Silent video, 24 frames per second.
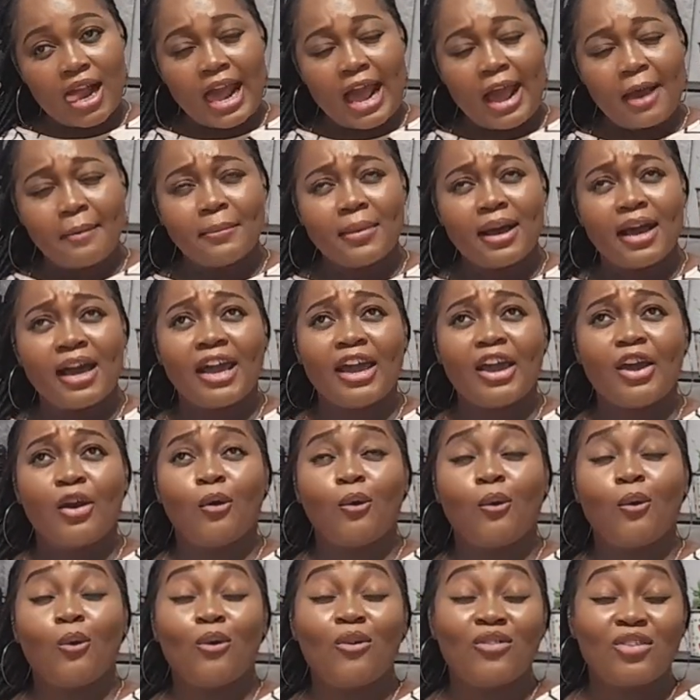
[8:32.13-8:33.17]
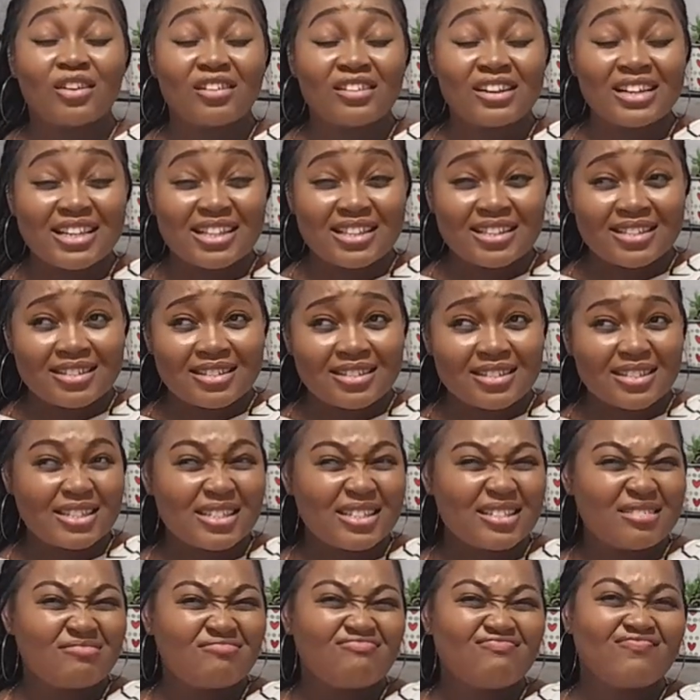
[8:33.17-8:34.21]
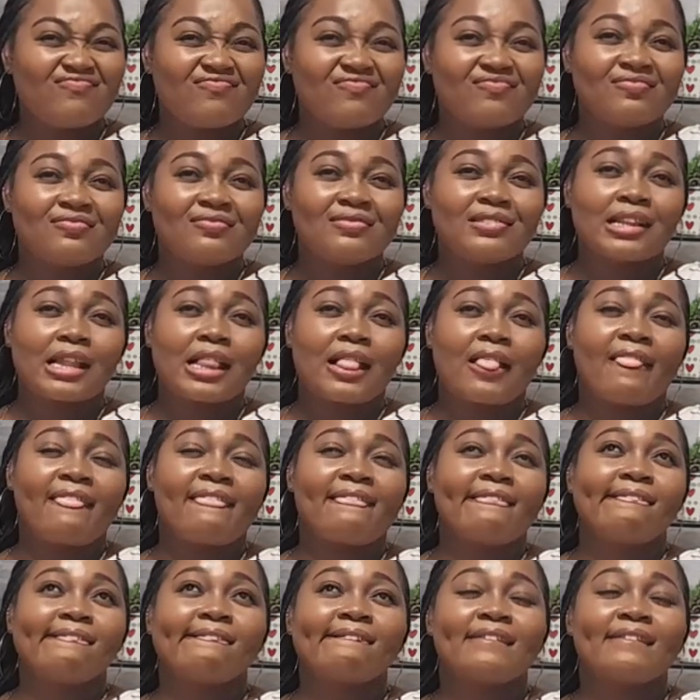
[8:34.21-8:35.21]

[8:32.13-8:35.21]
Am I over it? Mm,